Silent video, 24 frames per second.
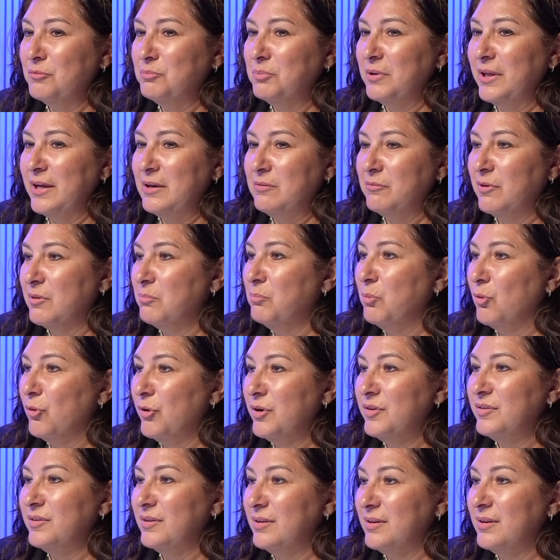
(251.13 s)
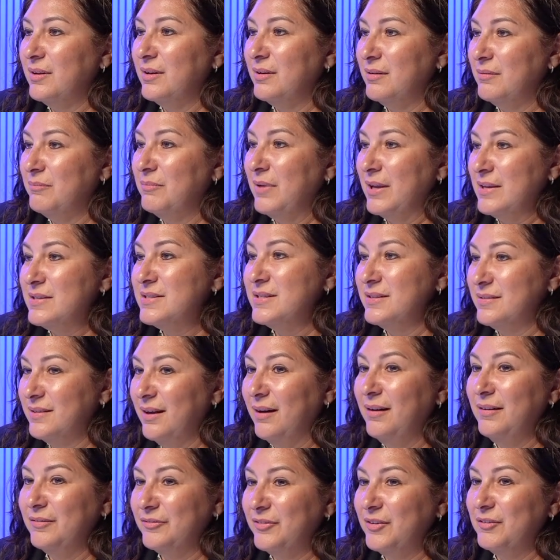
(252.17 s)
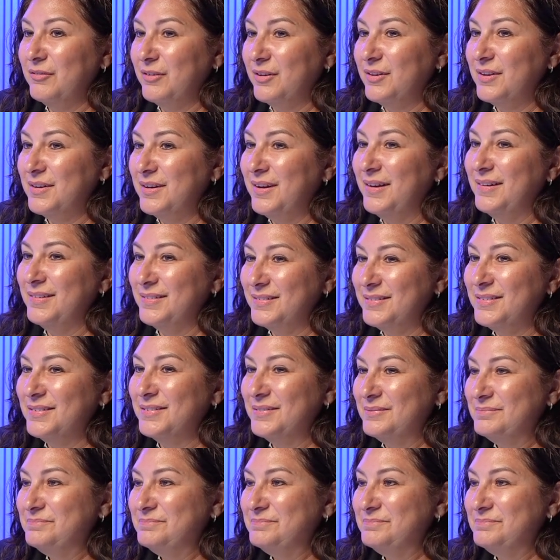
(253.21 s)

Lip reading: Playing with boys, it makes you tough. It really does.